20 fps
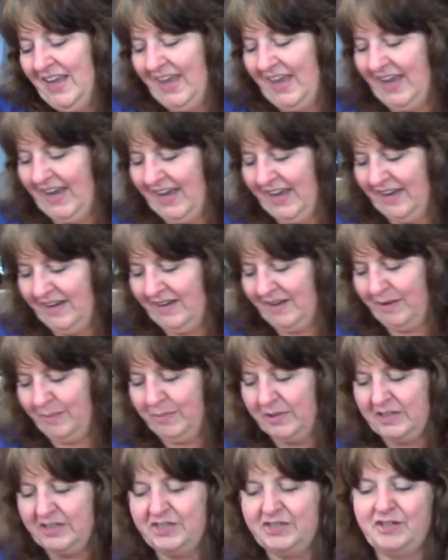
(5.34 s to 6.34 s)
and I'm
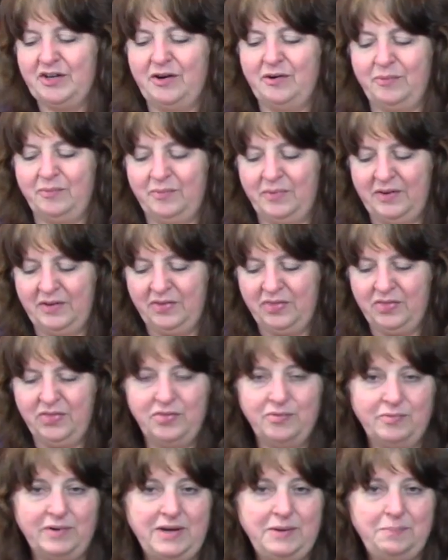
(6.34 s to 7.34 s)
going to start with
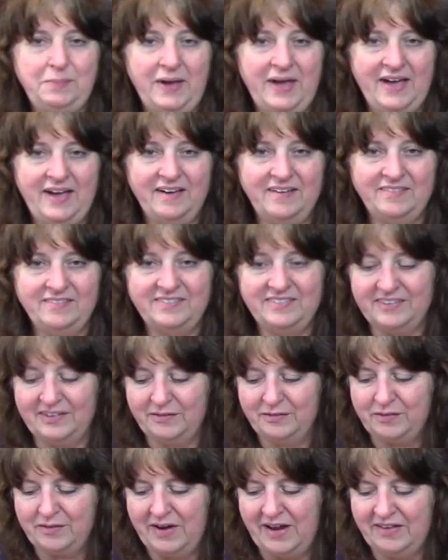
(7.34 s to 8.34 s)
3 pounds
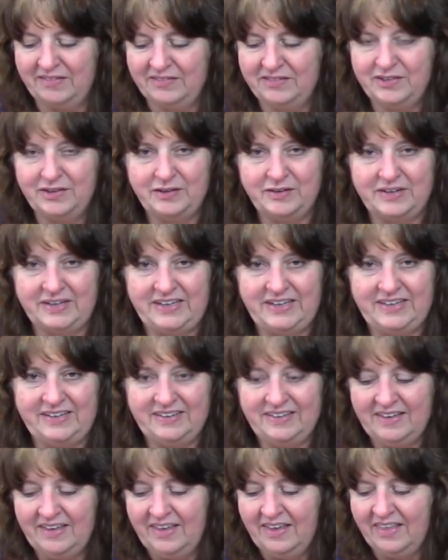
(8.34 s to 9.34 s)
of ground turkey.
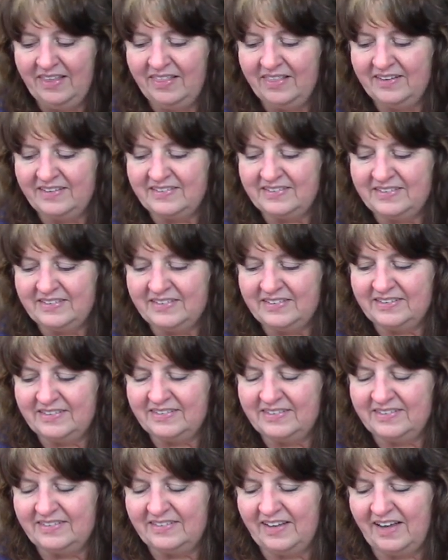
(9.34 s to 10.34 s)
This
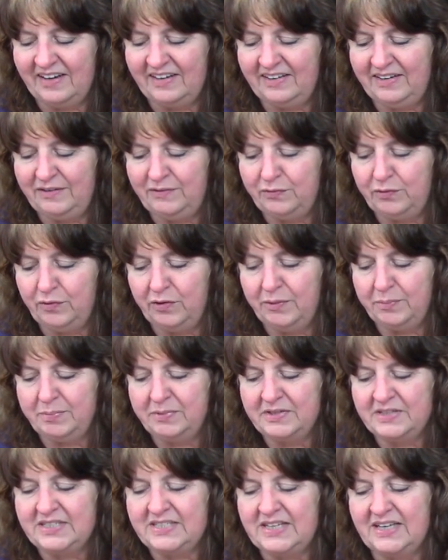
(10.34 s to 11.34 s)
is
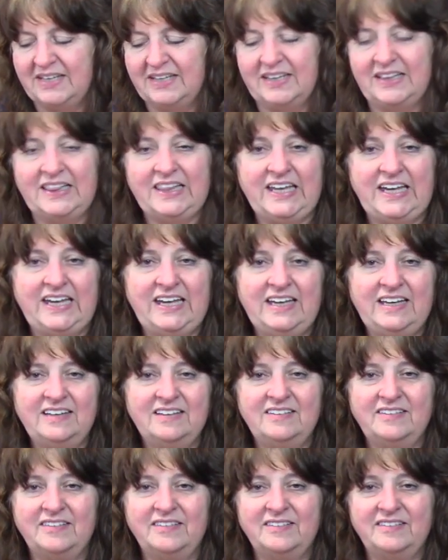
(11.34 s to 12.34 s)
94% lean,
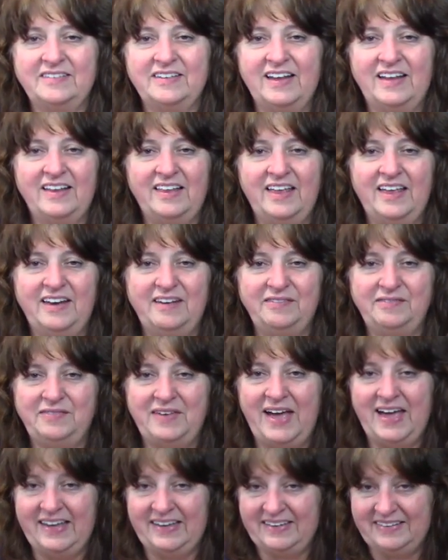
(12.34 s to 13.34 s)
so there's not a lot of
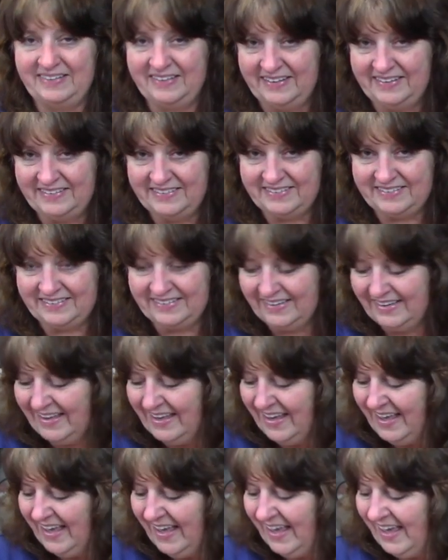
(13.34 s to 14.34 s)
fat in this,
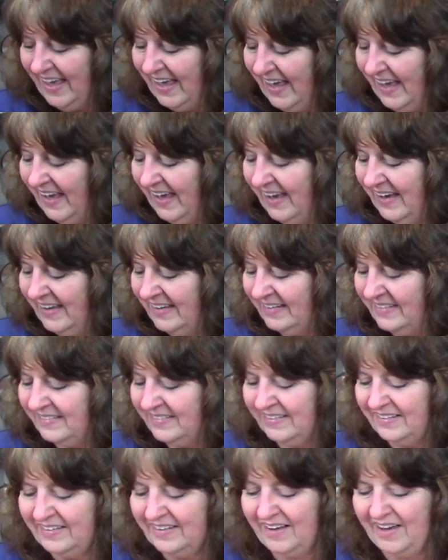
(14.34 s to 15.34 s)
and
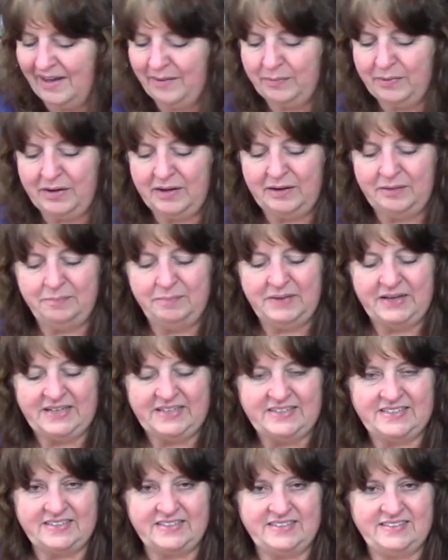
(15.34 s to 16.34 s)
I'm going to
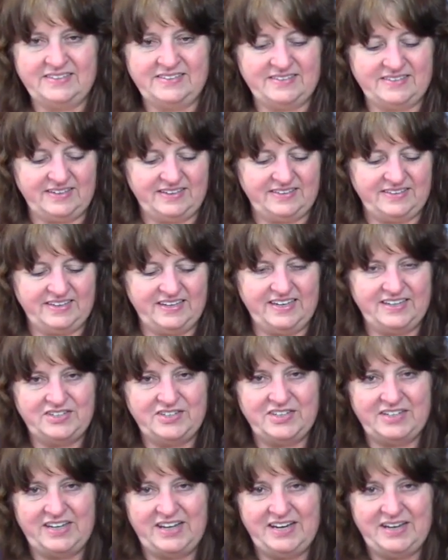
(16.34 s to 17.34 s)
mix this in the
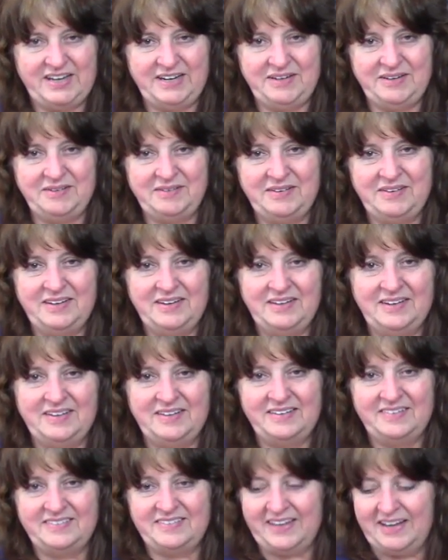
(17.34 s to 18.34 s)
KitchenAid
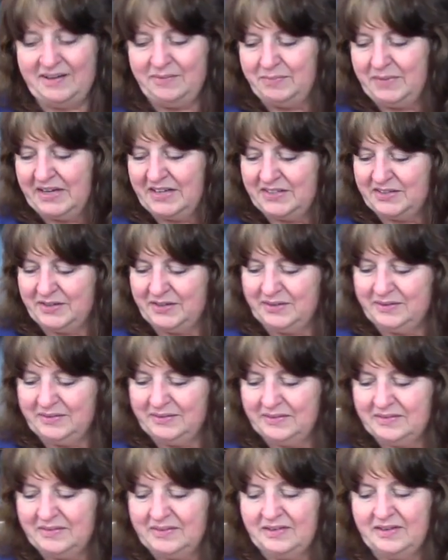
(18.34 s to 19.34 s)
stand
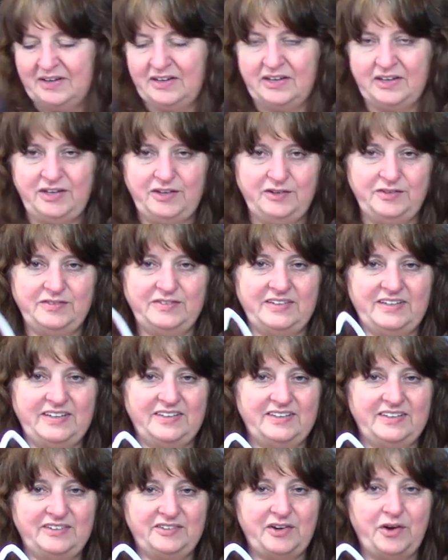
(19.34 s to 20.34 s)
mixer
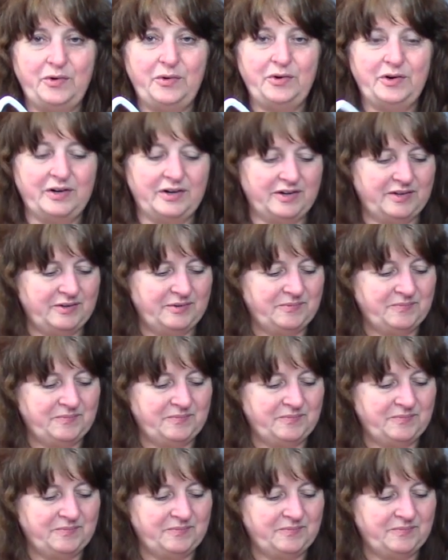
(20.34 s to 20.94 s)
using the dough hook.